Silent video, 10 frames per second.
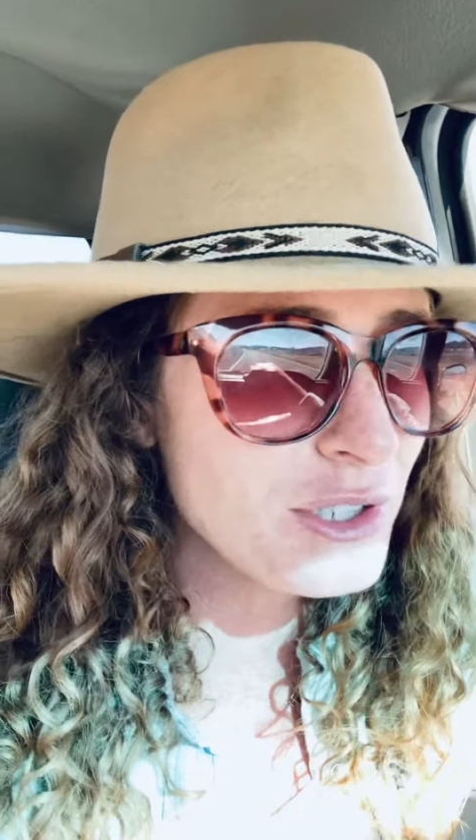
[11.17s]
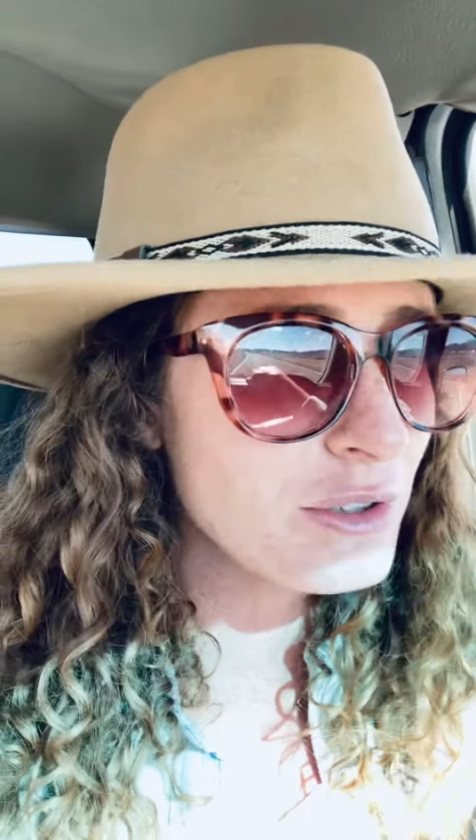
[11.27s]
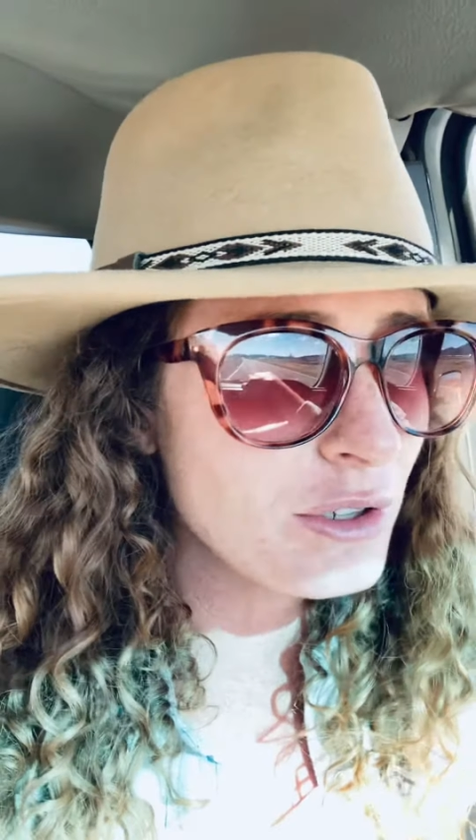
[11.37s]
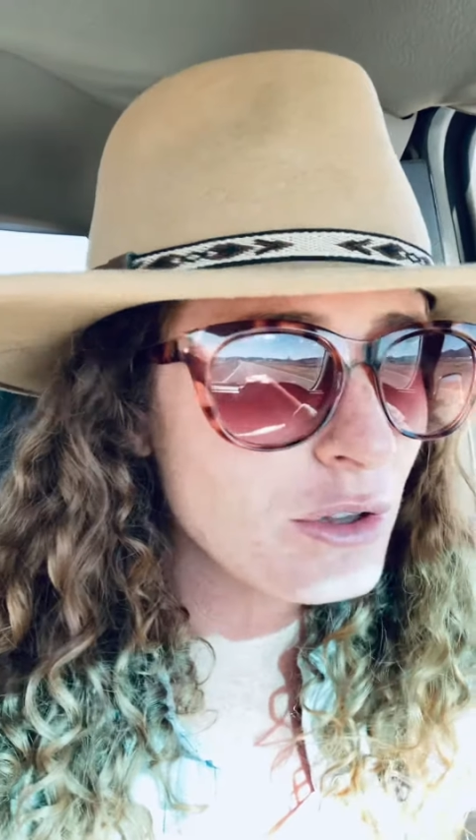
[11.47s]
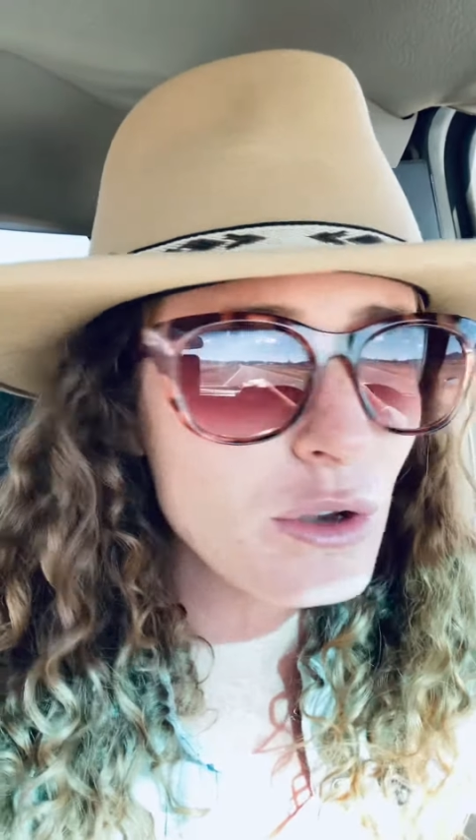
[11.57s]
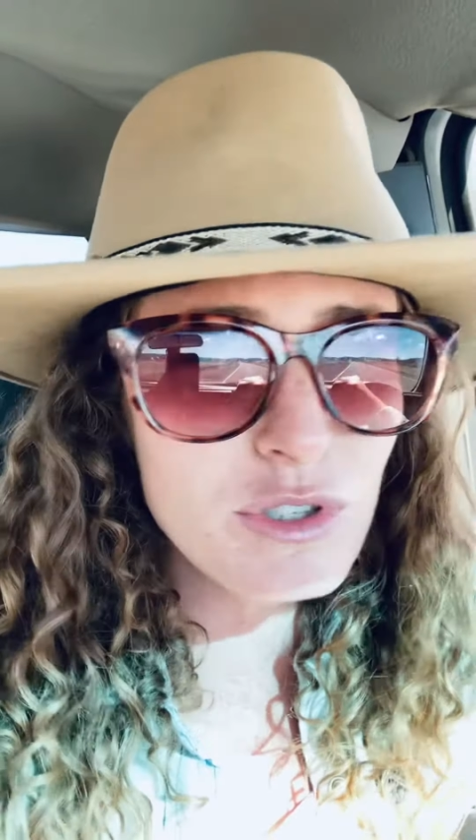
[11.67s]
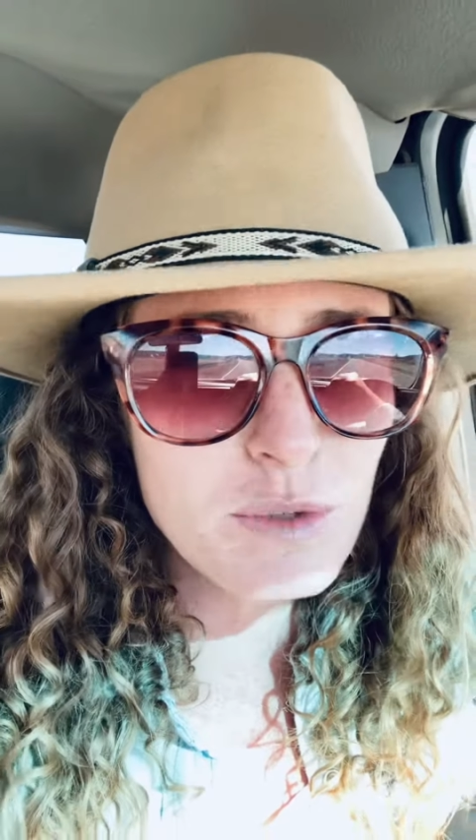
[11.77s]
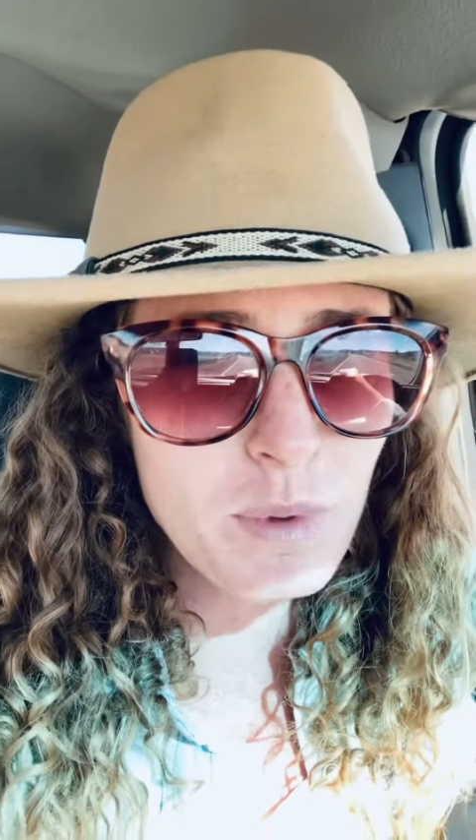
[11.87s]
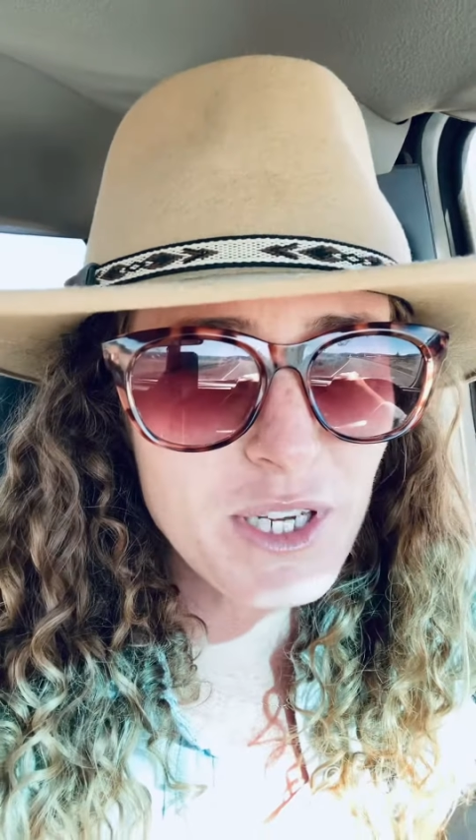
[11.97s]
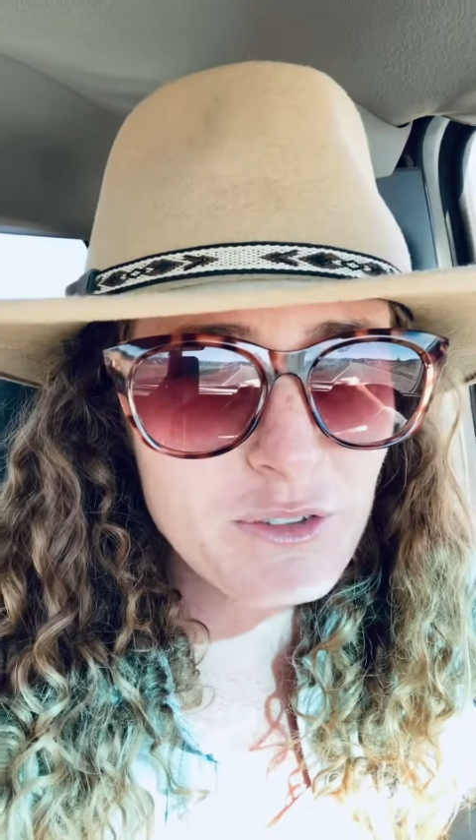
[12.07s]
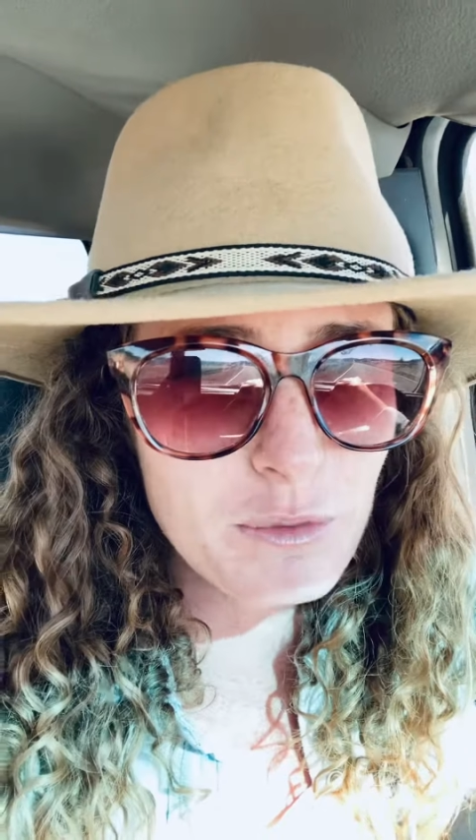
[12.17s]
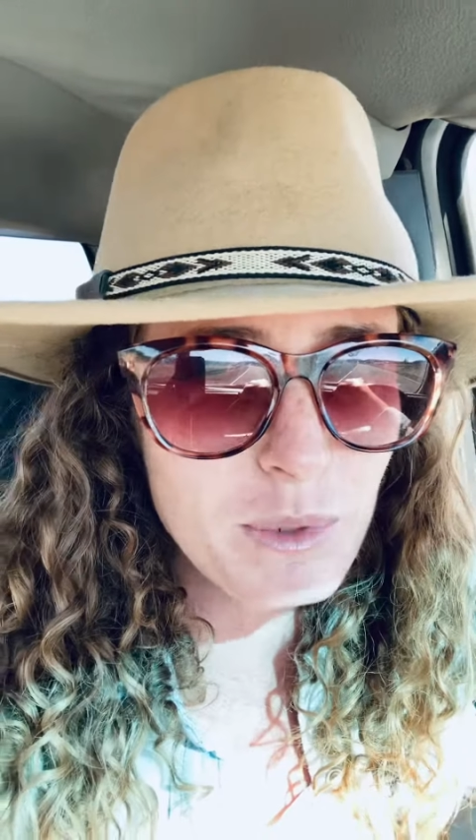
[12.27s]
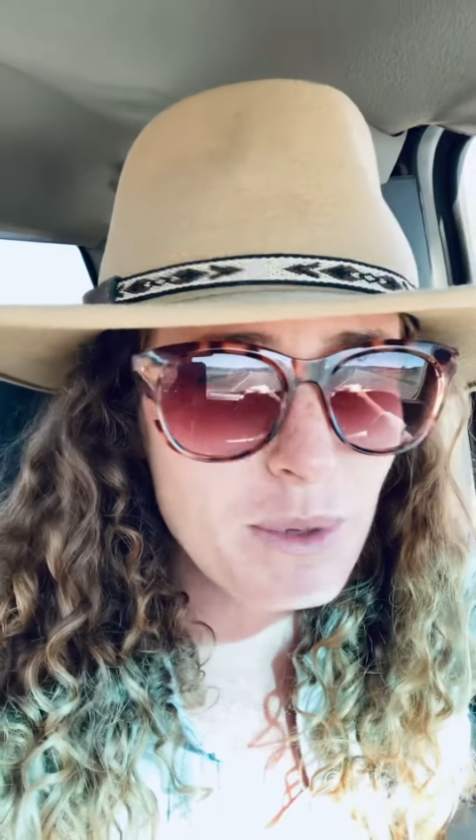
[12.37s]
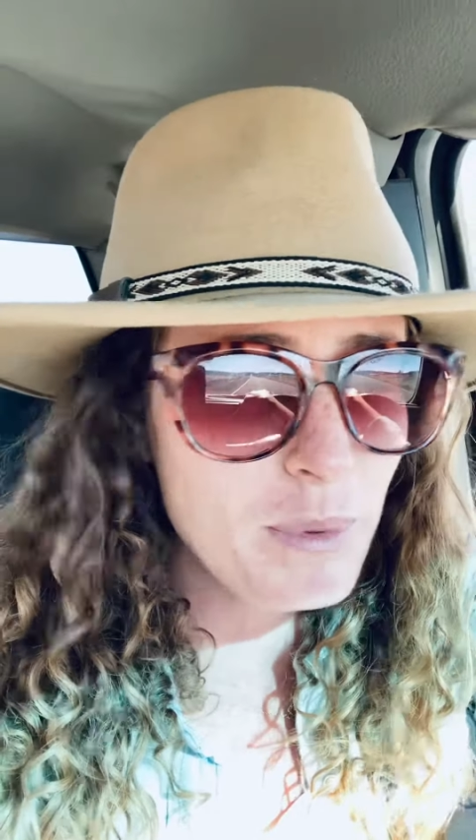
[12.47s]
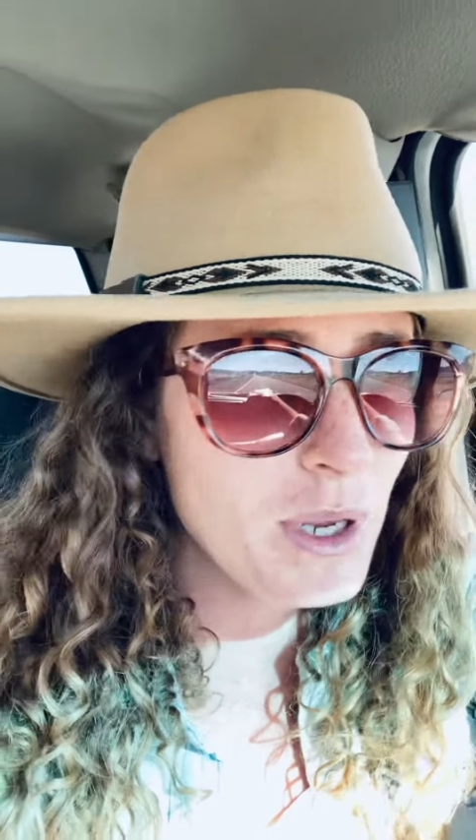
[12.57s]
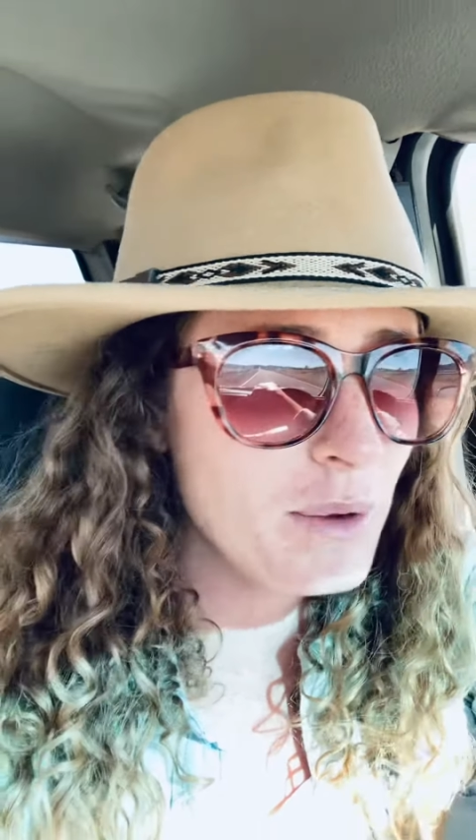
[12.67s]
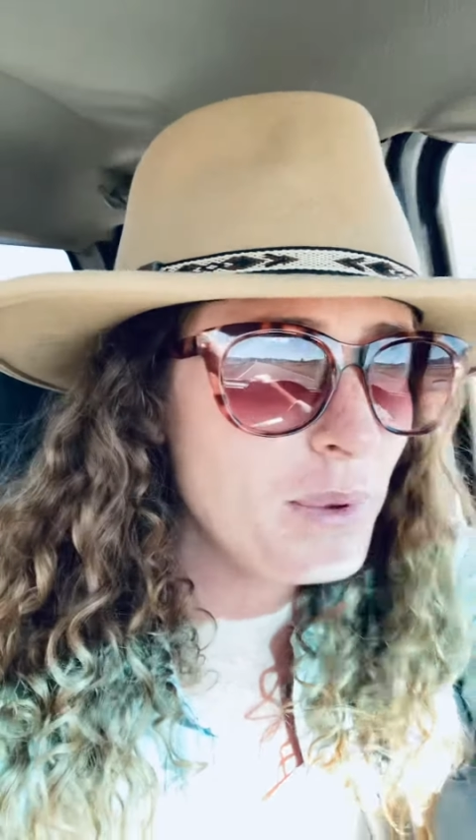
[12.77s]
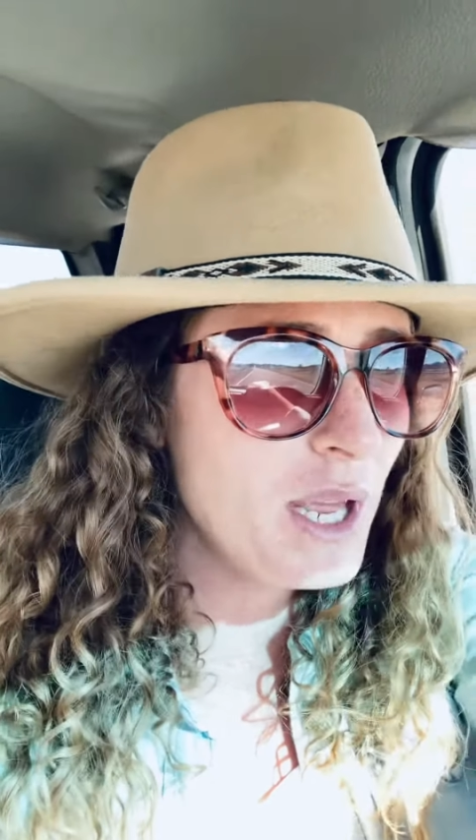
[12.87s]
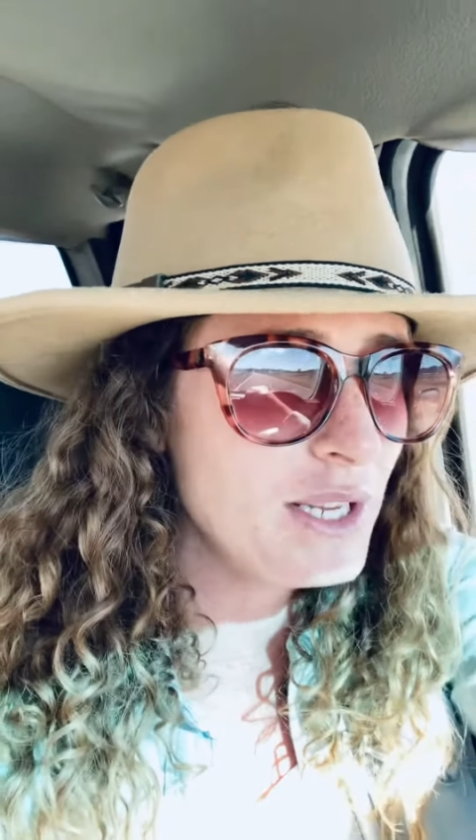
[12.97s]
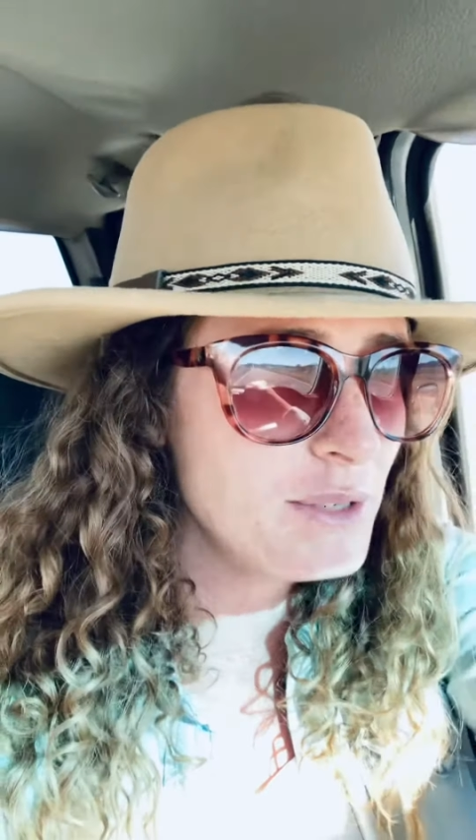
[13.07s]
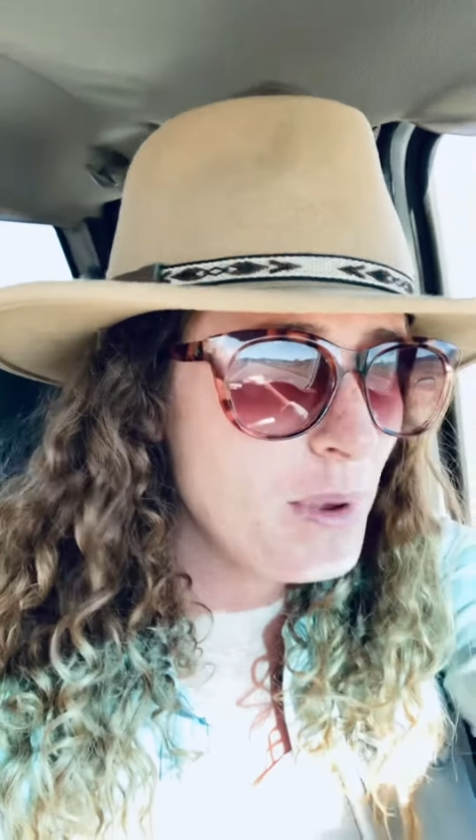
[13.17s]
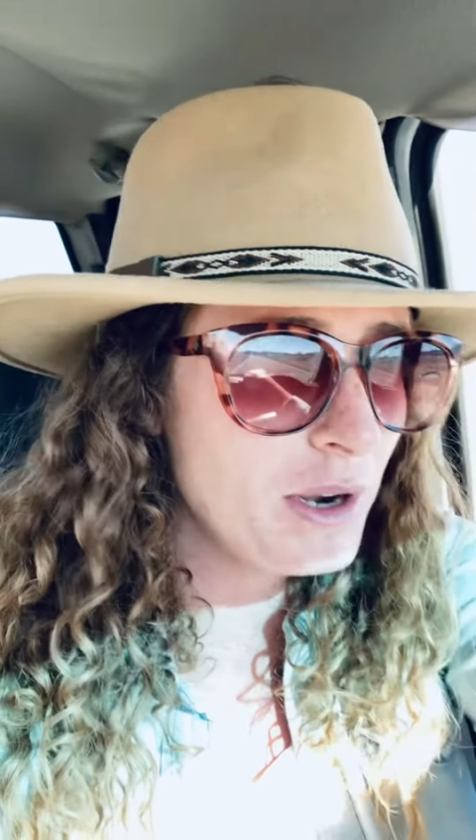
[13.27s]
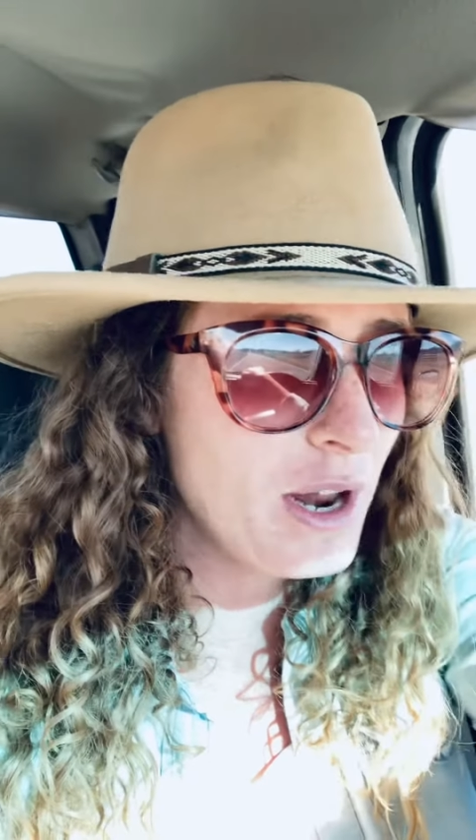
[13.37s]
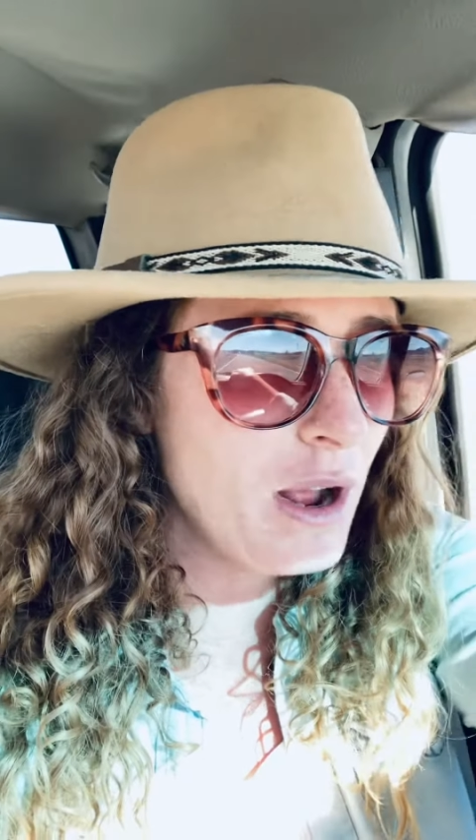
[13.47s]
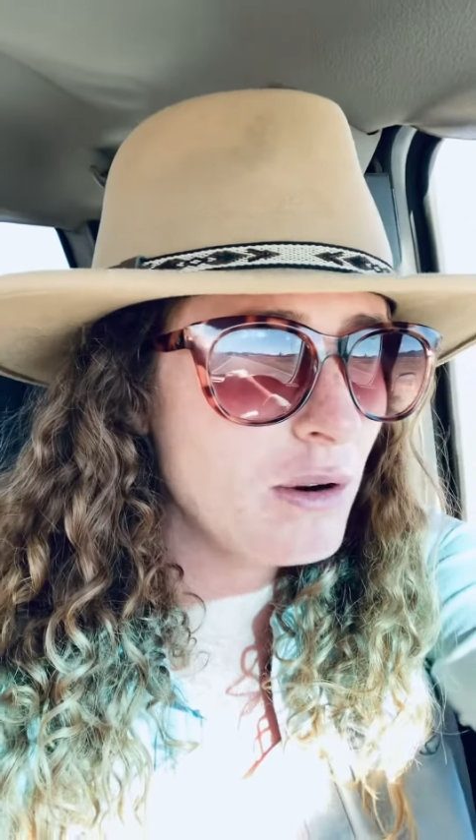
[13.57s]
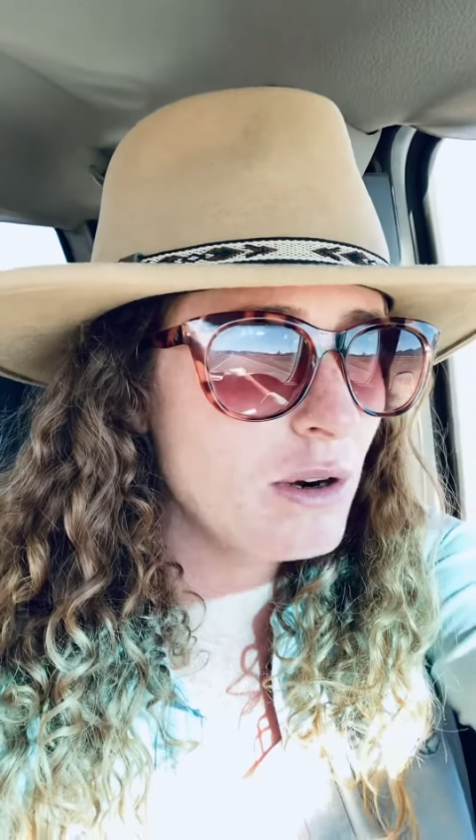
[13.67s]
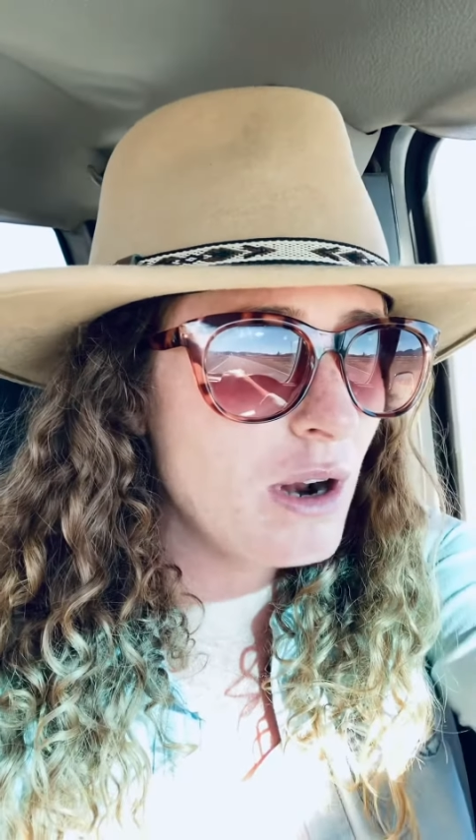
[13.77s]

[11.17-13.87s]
the closest place for me to pick up hay is about an hour,